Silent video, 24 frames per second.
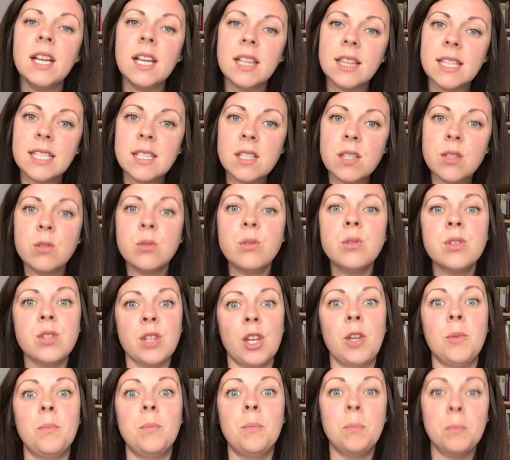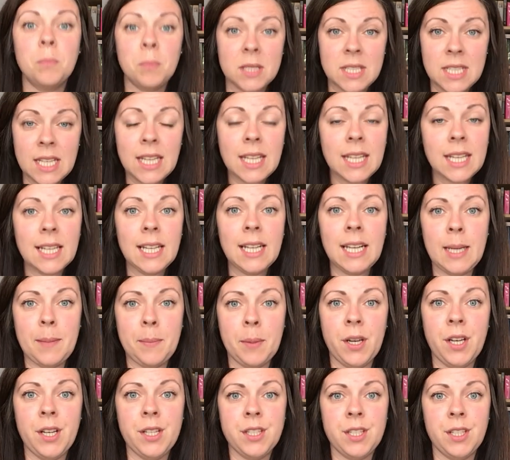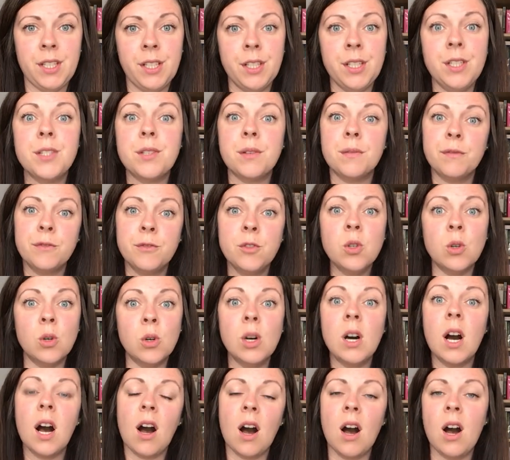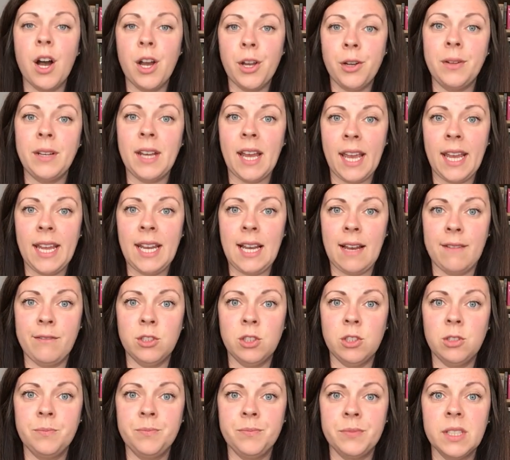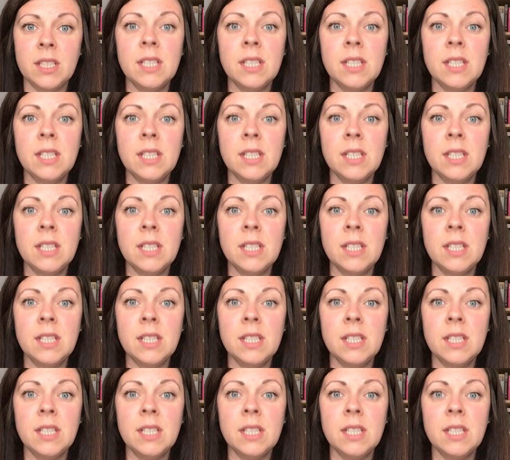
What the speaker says: This is also particularly pertinent for our own A-Level.